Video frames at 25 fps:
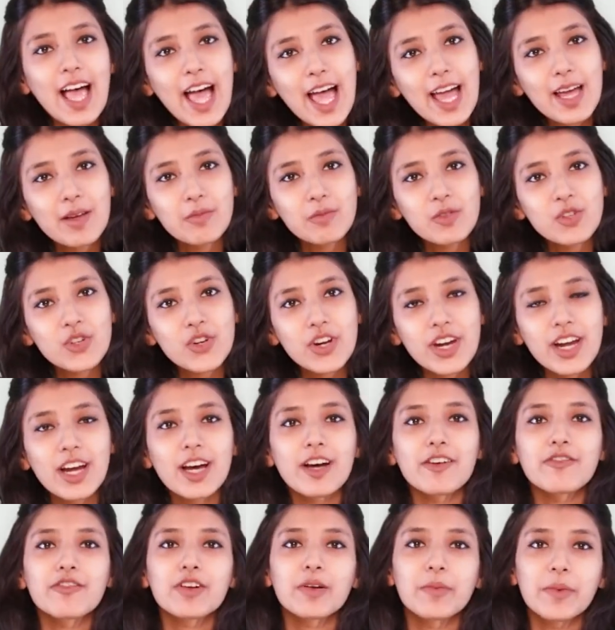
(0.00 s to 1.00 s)
I am
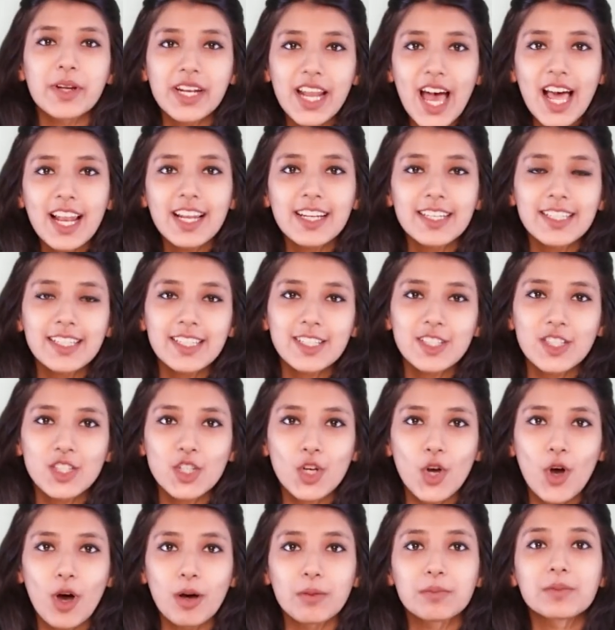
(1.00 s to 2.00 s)
Shreya from
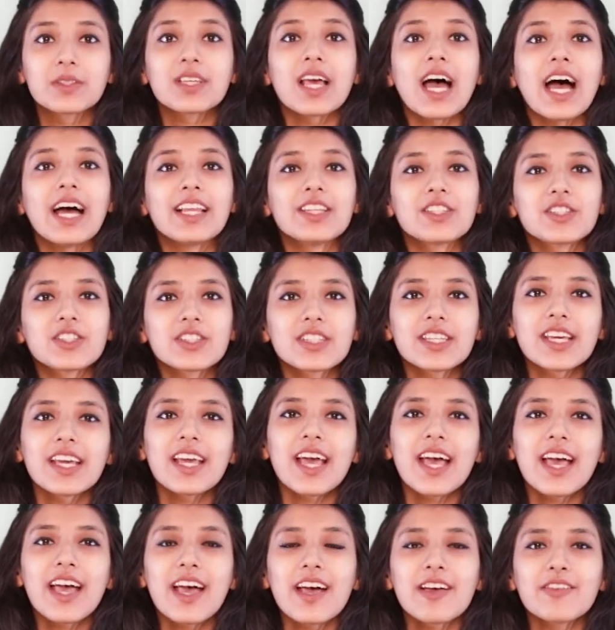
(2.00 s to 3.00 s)
analyticsjobs and today
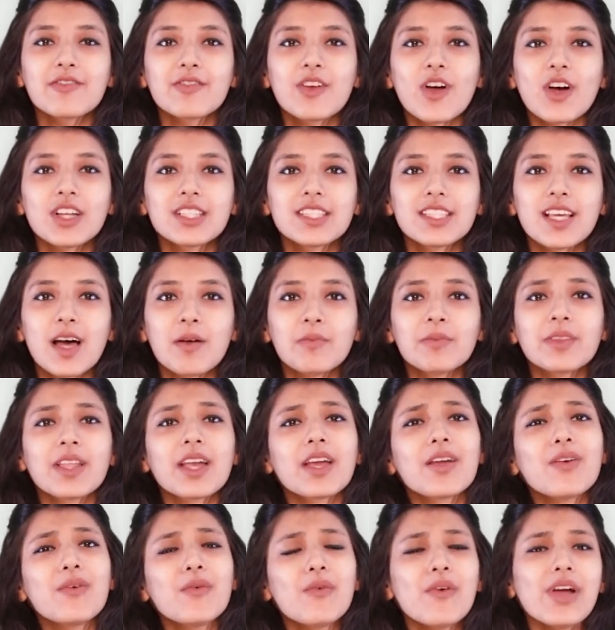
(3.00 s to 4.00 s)
I have got
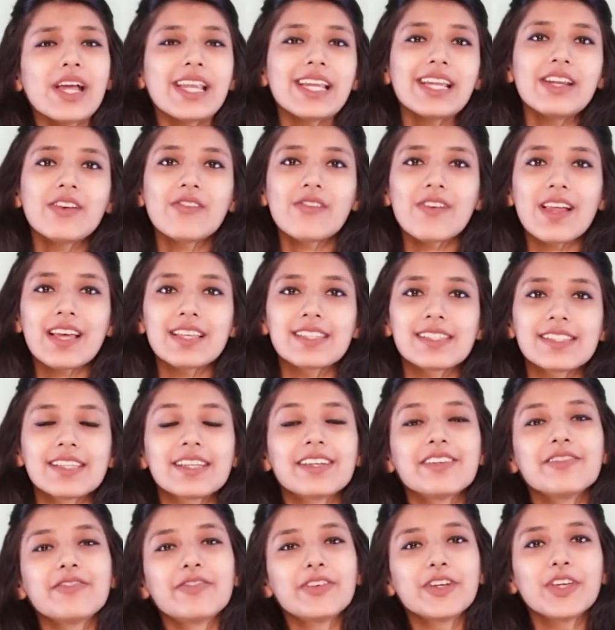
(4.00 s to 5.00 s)
something very
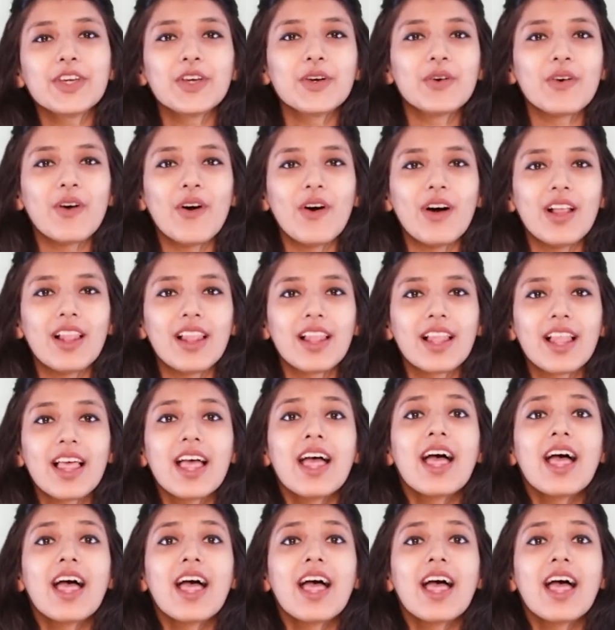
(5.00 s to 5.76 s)
interesting for you all.